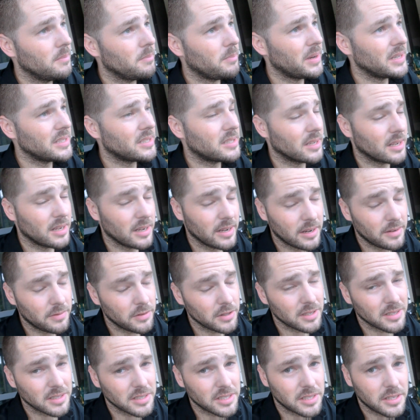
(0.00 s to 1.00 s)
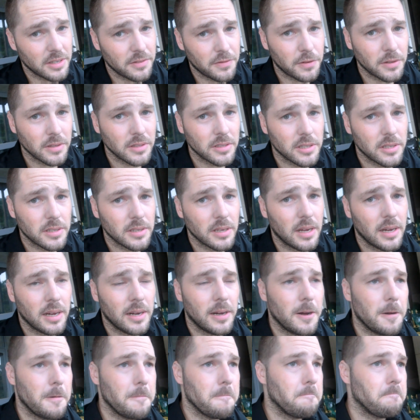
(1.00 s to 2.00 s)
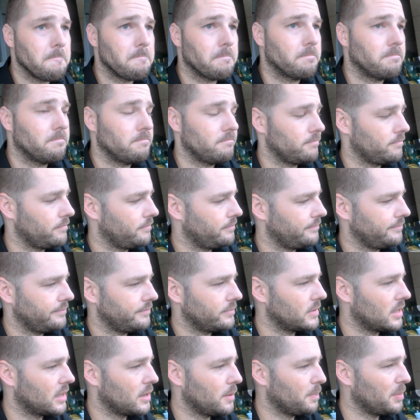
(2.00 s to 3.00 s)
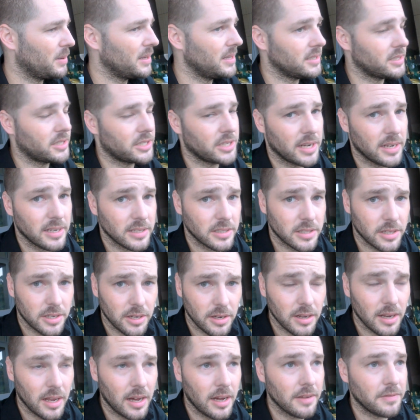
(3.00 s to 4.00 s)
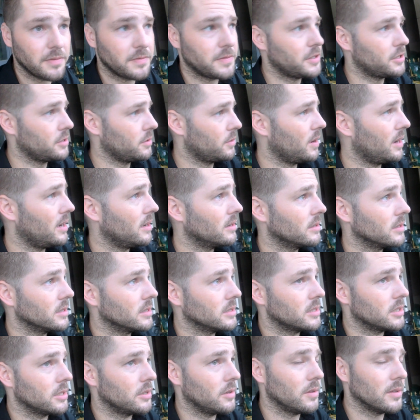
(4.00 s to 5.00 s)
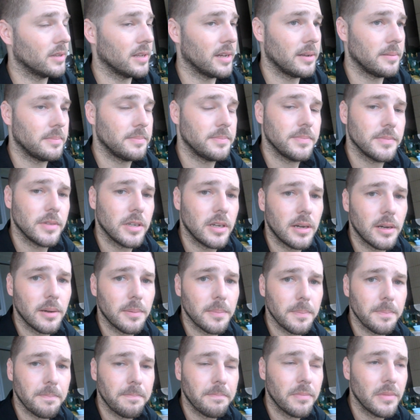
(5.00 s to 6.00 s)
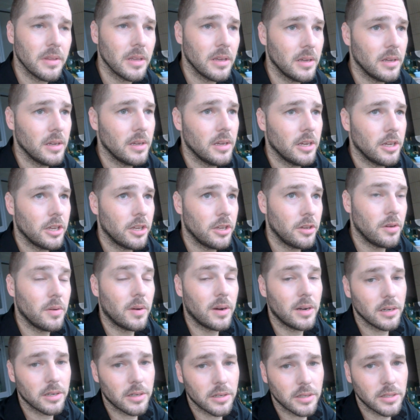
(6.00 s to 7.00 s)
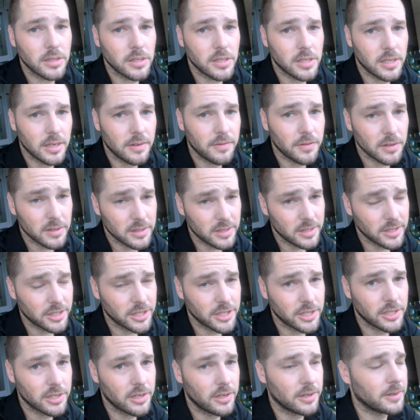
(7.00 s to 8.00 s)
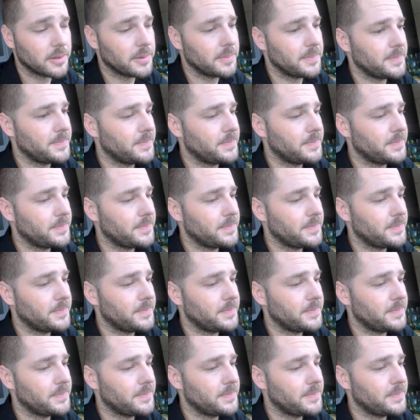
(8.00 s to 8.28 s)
basically everything's different, complete change in your life, surroundings and all that, you are going to suffer culture shock.